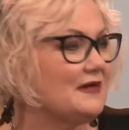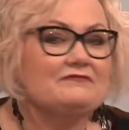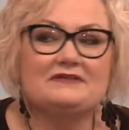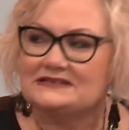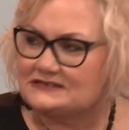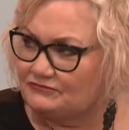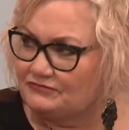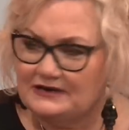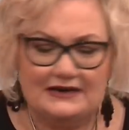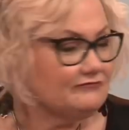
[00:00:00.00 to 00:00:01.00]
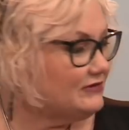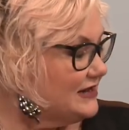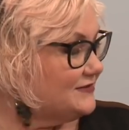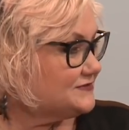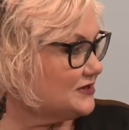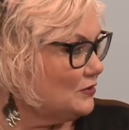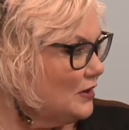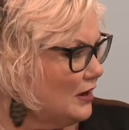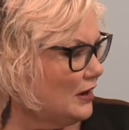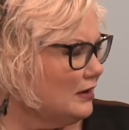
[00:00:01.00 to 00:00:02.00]
There is a relief. So
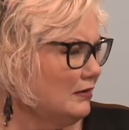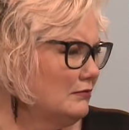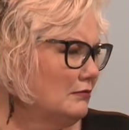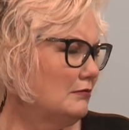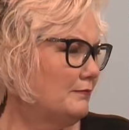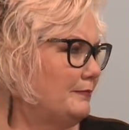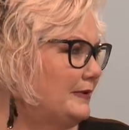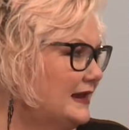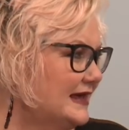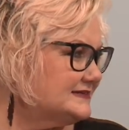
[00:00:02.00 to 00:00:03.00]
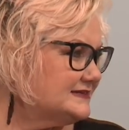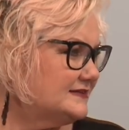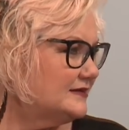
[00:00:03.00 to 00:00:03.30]
bless them.